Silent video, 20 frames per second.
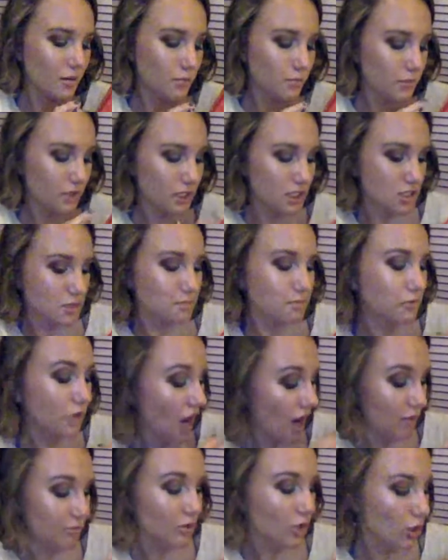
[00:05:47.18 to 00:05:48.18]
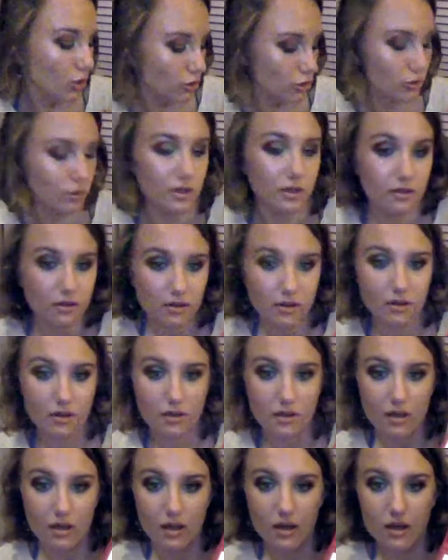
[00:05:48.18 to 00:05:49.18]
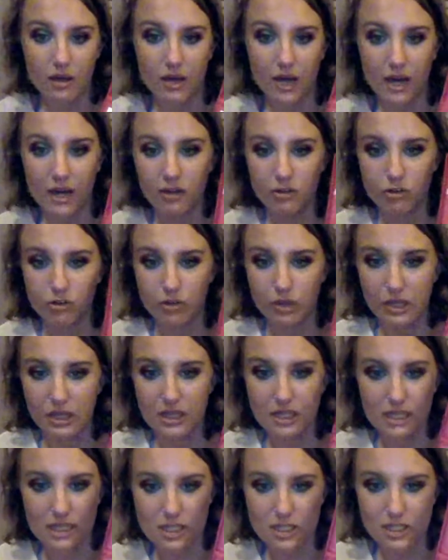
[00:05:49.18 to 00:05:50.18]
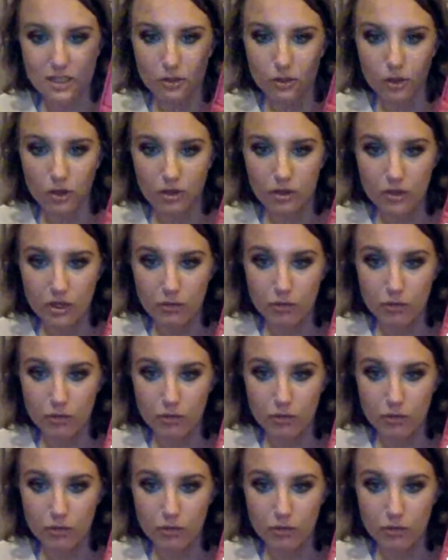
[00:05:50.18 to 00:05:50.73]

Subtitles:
But this top row, you can kind of do like an easy look